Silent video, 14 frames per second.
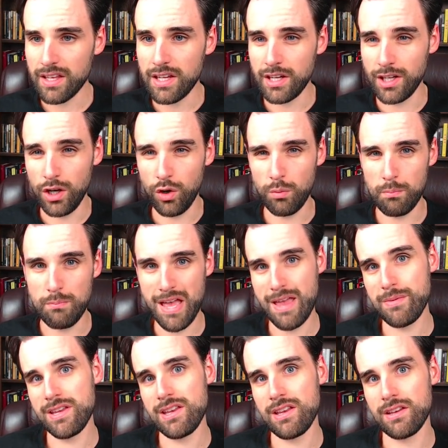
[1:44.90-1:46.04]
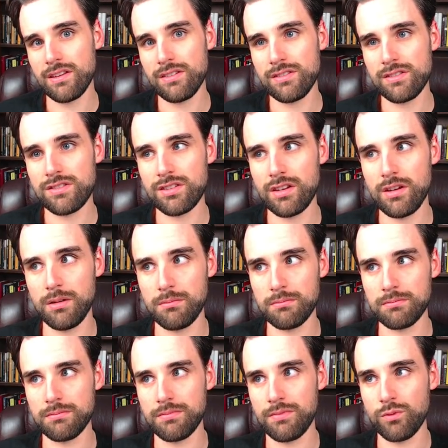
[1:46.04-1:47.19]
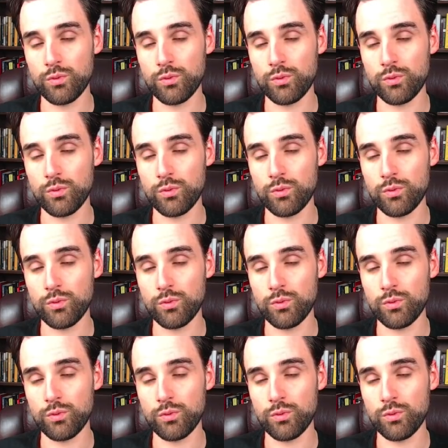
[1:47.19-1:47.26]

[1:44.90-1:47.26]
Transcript: you know, maybe some